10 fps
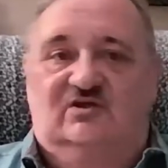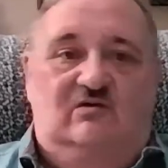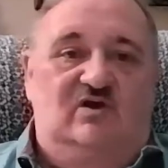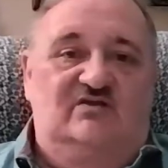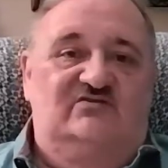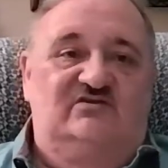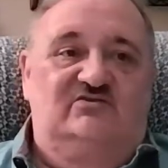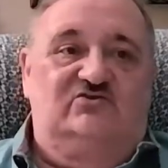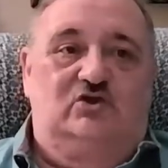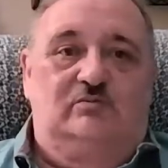I want to see
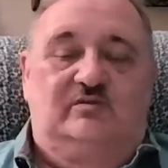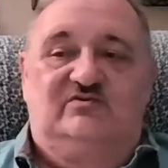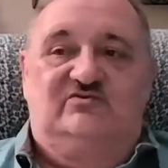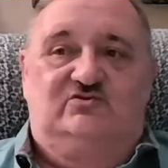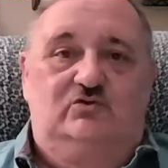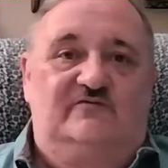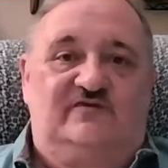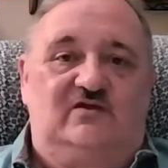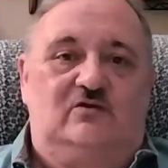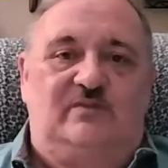the term limits too. If
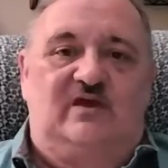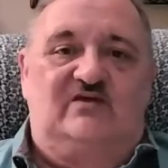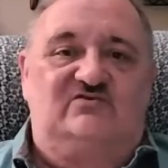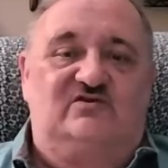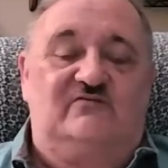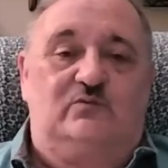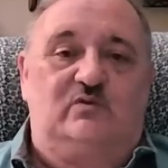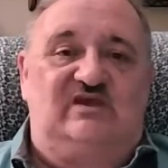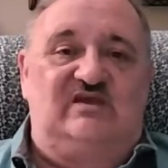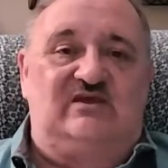they don't pass, if
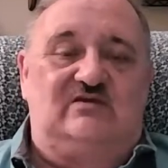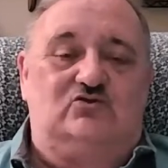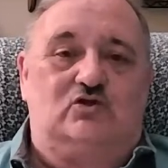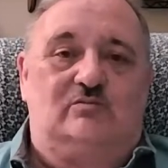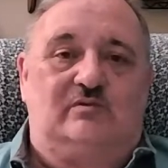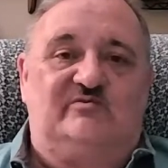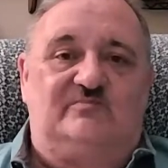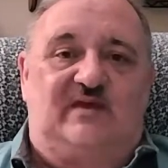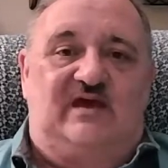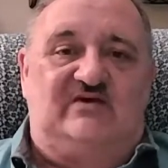we can't get term
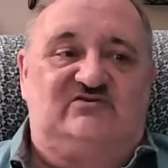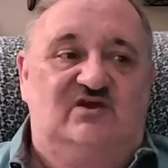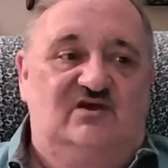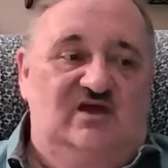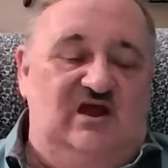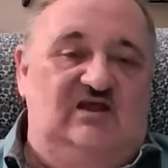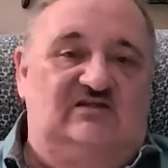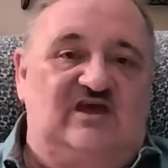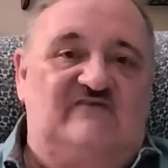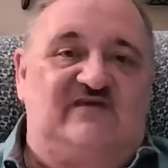limits passed, I
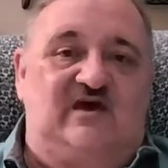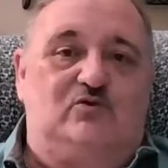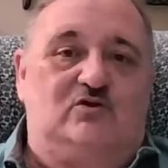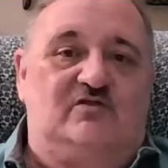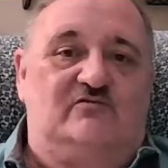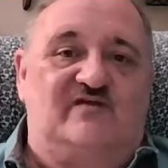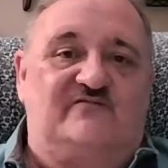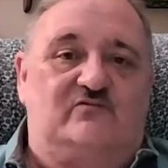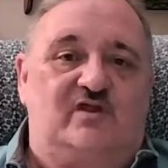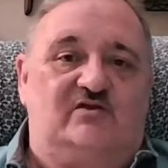like to have that put on the
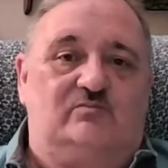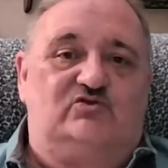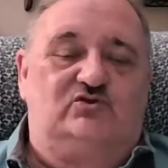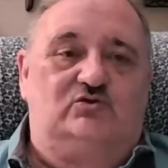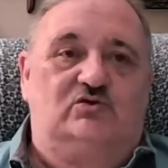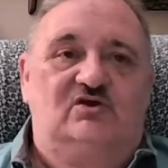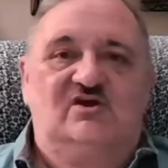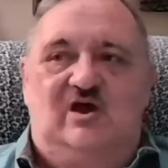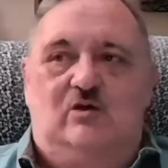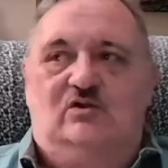referendum too.
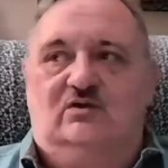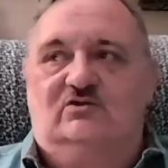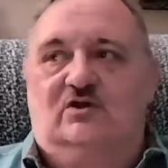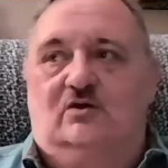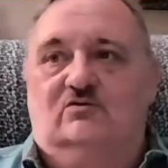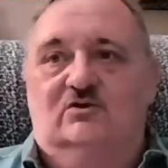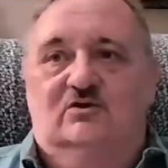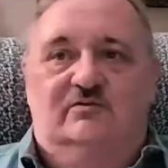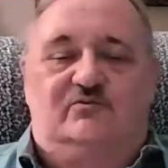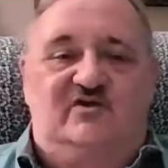Or the
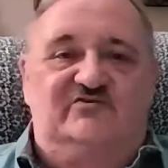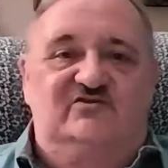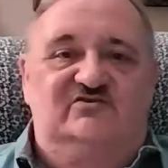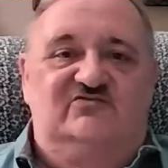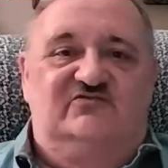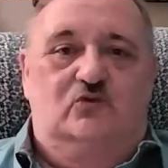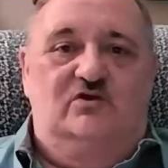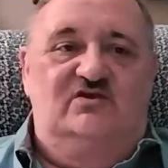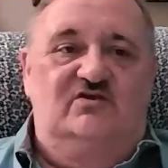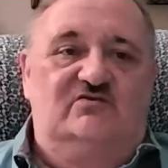president does
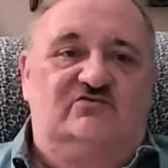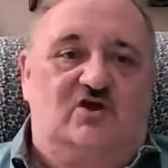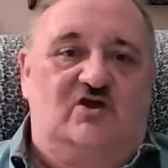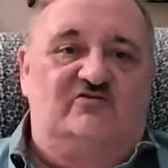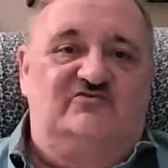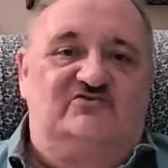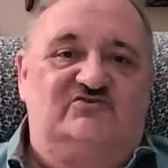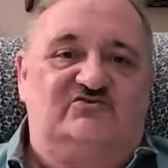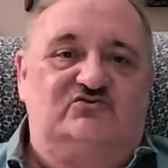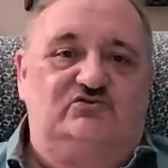4 years, Congress
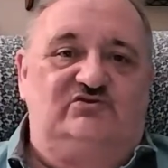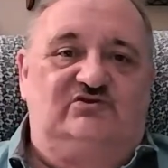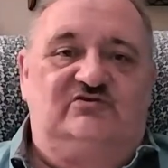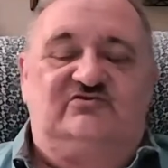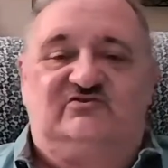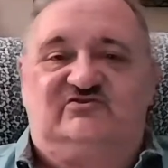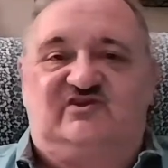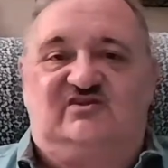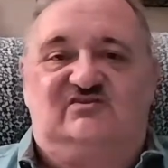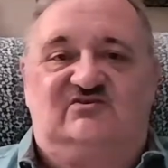does 2 years, and the
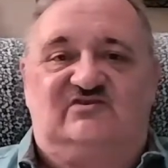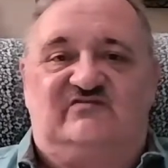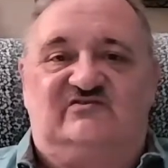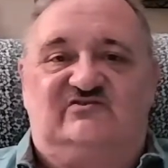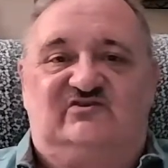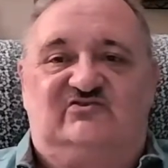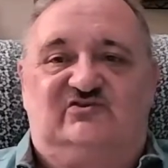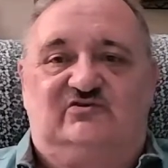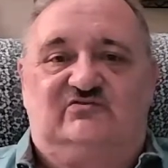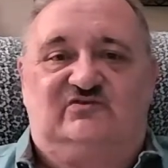Senate does every 6
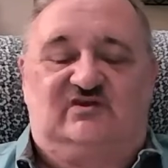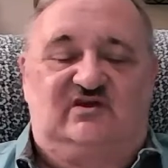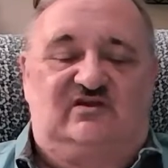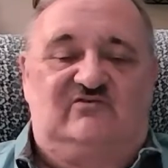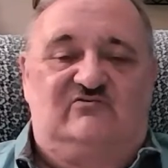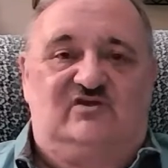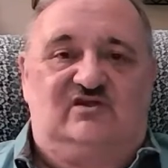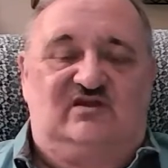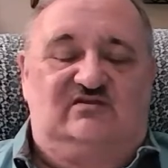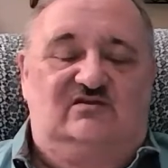years. They got to get
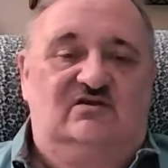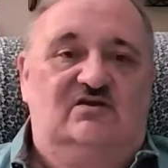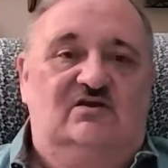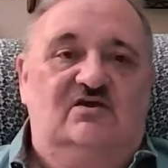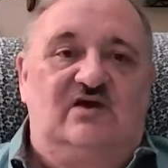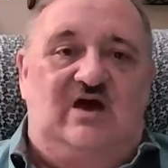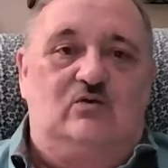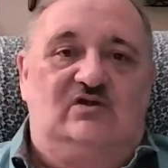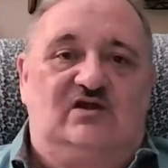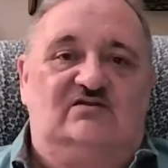reelected. I
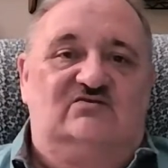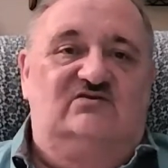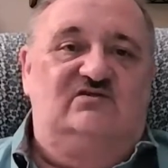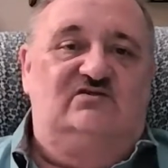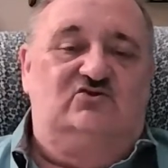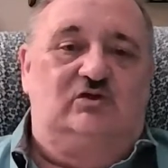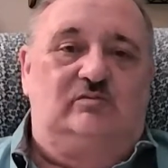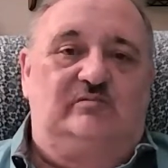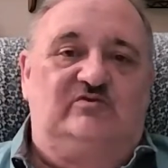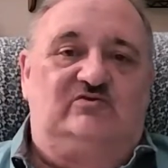would like to see the
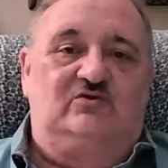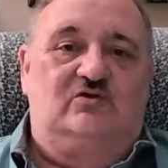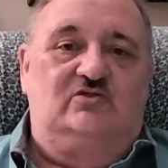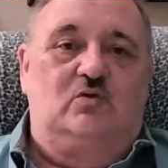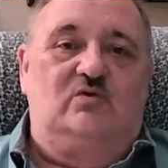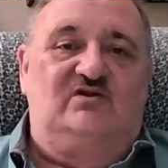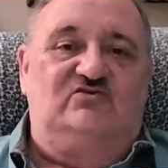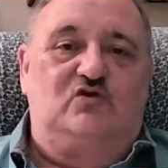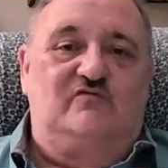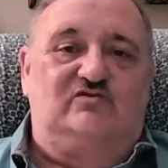term limits go to no one
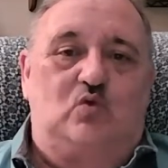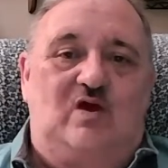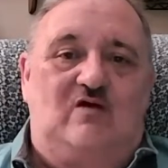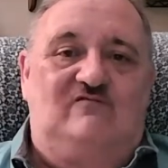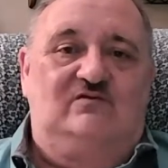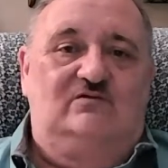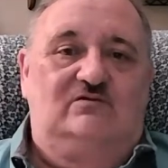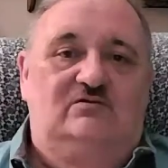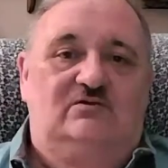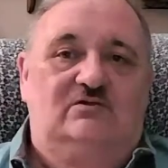does over 12.
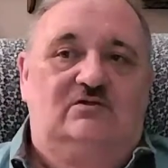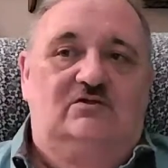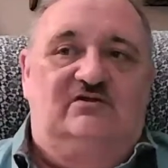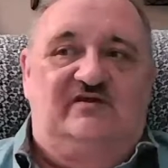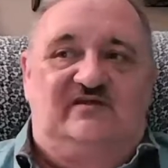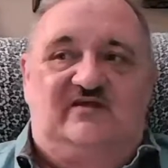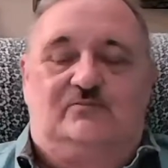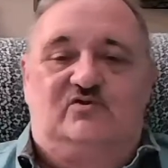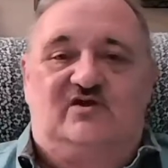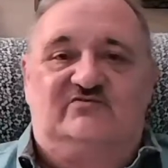Okay, now
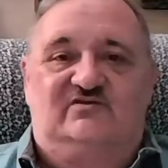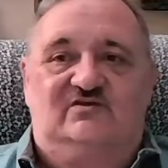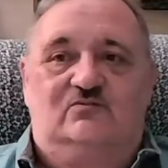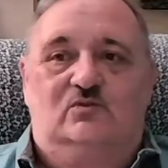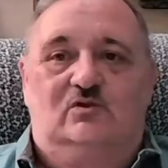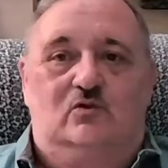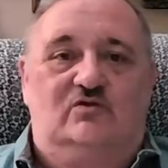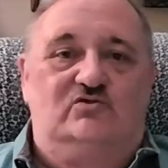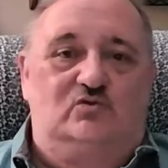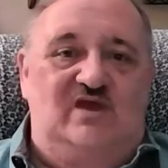the president will
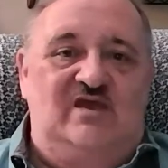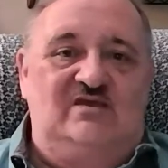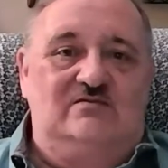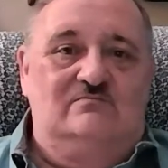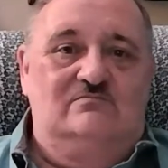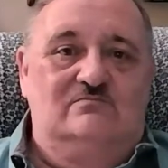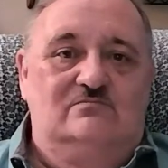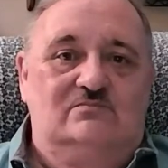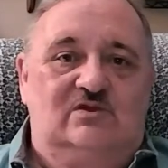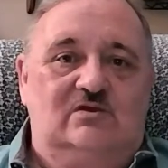only do 8.
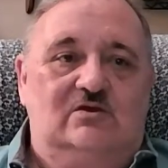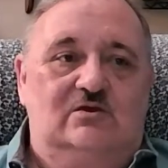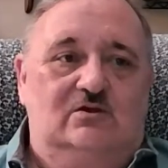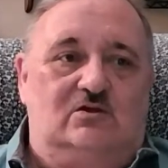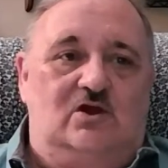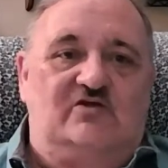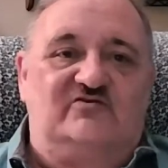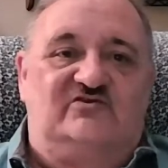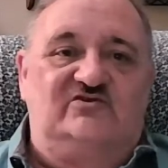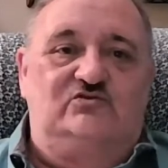
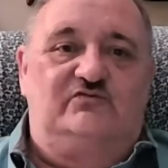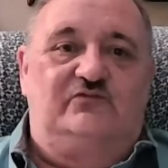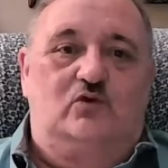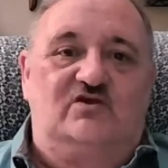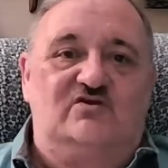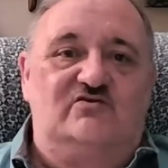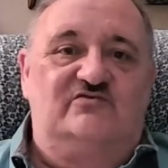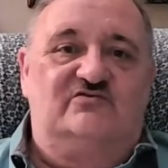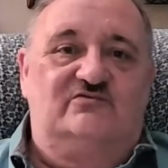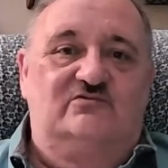Congress can do 4
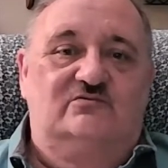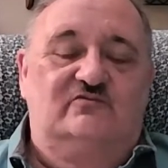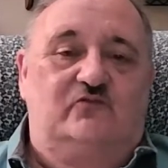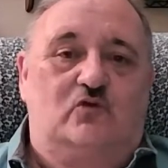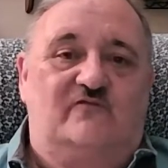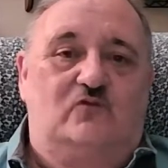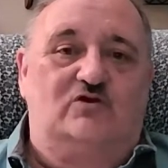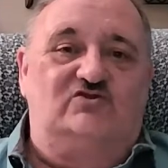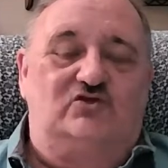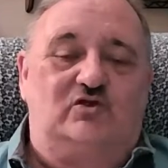years,
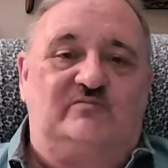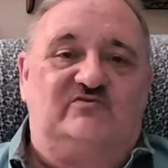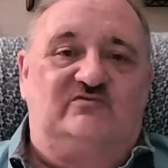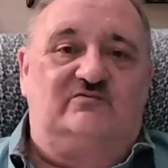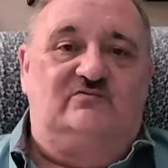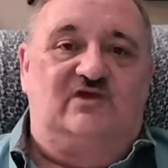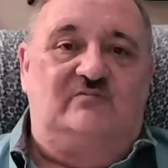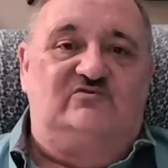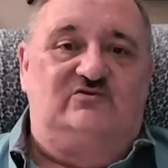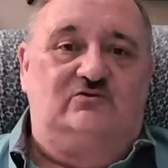four terms
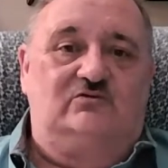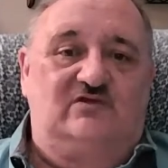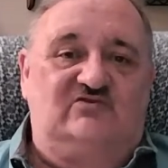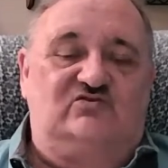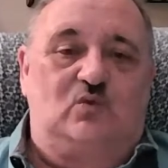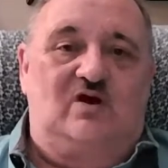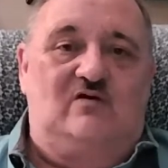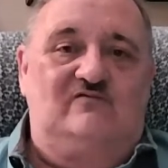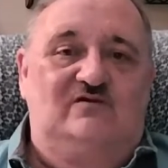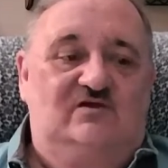times 2, that's
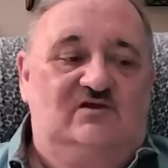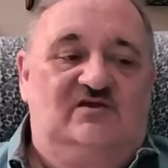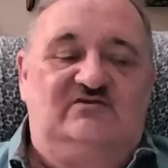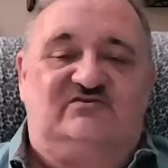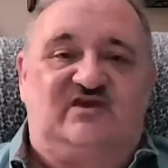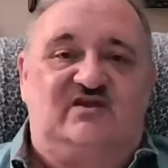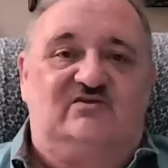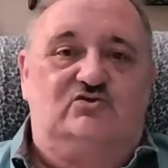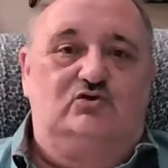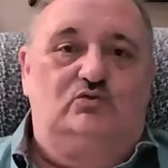12, and
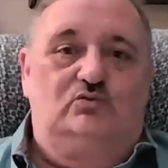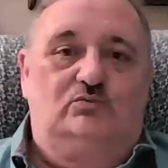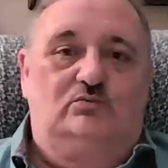Senate 2.